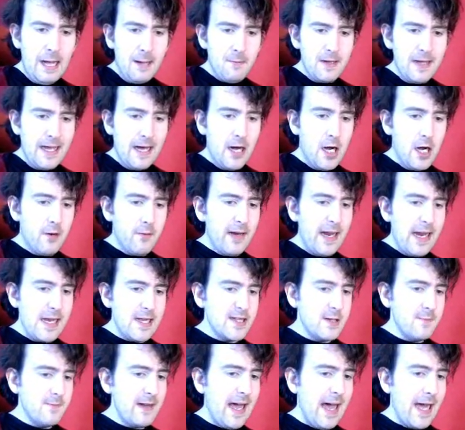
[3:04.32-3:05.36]
and we'll get our
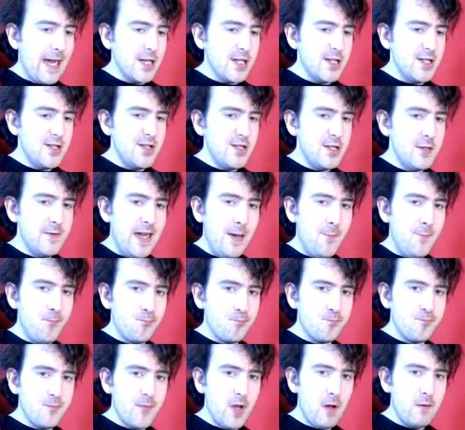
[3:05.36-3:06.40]
instant reactions to it.
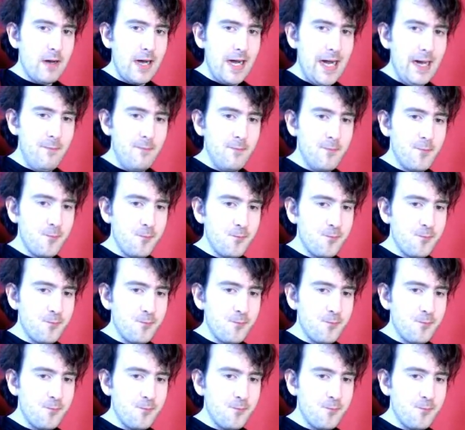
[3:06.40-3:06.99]
Alright?